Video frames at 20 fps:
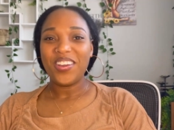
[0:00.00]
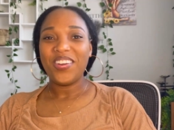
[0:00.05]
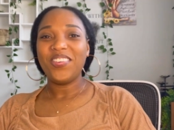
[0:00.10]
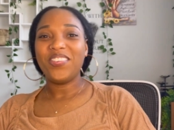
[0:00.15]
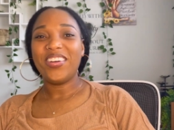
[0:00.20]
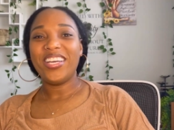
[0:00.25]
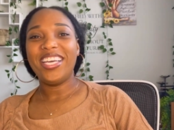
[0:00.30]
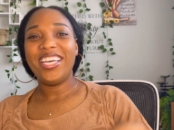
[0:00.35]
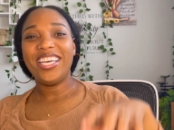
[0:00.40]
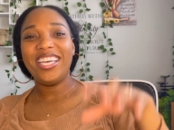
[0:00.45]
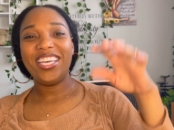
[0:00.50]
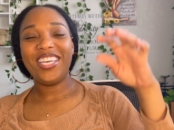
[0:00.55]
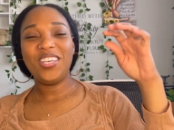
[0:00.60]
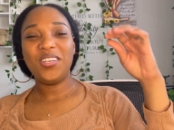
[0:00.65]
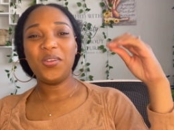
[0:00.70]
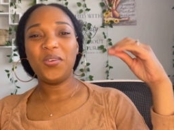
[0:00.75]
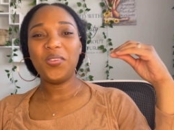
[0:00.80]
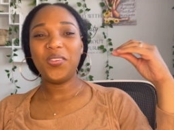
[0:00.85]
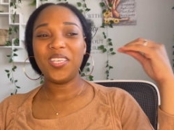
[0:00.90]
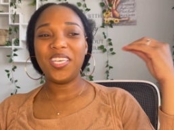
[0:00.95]
right, you
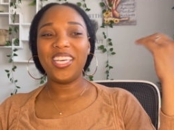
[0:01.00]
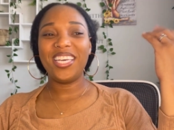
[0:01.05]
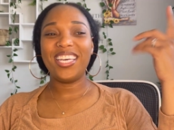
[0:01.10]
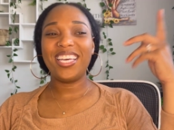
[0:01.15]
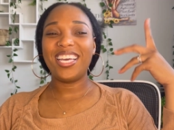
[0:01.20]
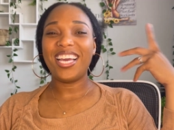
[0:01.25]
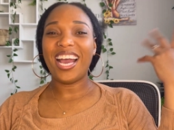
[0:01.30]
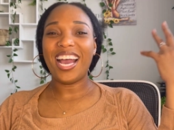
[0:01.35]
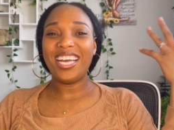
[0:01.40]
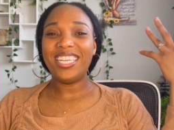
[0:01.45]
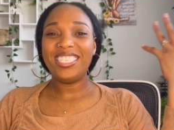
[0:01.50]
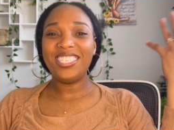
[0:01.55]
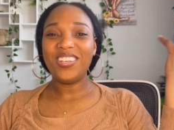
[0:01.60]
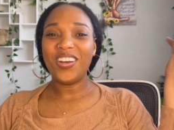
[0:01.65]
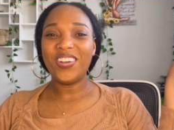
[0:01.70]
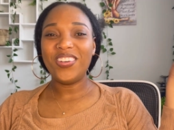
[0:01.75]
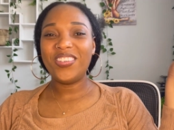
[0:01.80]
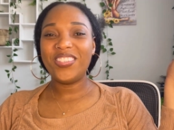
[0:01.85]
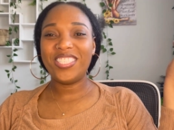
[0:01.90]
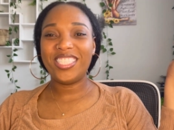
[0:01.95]
know, like, I didn't
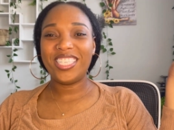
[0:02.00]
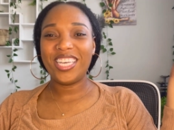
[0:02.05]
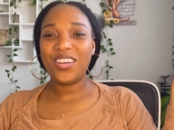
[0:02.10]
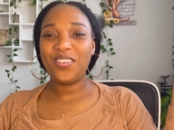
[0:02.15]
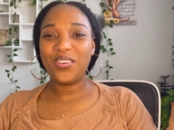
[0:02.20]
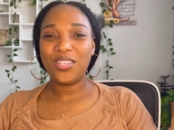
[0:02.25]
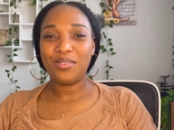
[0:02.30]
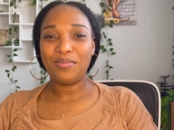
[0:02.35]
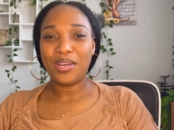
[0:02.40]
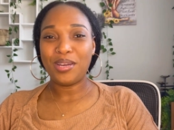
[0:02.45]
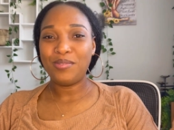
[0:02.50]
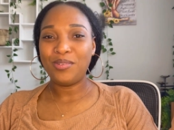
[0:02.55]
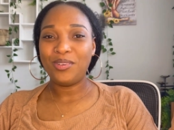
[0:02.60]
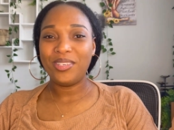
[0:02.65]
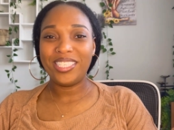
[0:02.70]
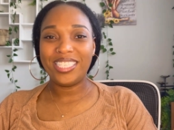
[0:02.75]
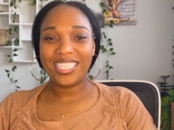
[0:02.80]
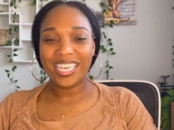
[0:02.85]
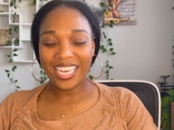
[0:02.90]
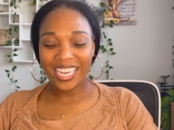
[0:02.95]
understand what the Bible was
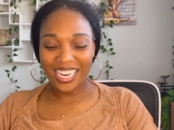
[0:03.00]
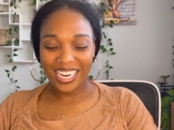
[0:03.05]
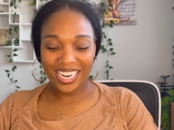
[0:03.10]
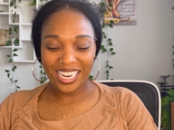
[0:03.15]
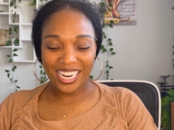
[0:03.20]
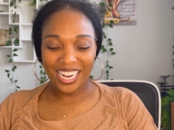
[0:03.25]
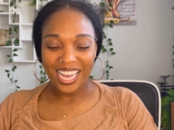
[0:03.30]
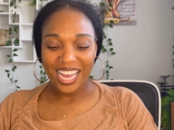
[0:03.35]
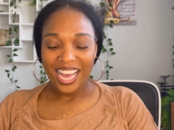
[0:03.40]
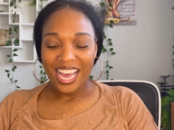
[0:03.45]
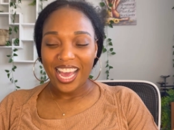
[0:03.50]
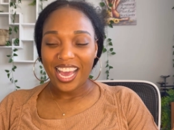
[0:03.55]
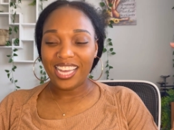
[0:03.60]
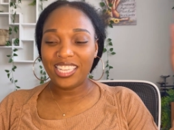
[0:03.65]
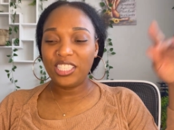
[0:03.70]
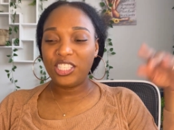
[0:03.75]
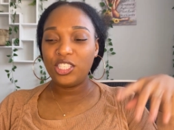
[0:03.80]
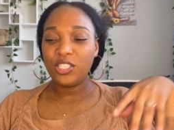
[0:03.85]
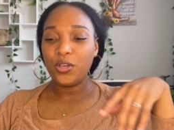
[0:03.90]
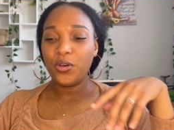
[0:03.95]
saying. And
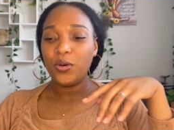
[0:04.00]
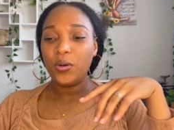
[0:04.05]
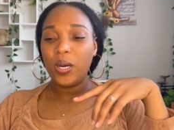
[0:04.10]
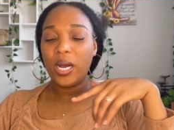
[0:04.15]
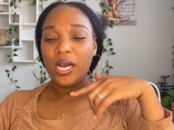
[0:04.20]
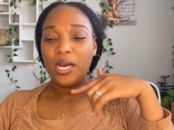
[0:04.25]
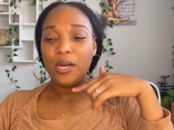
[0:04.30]
so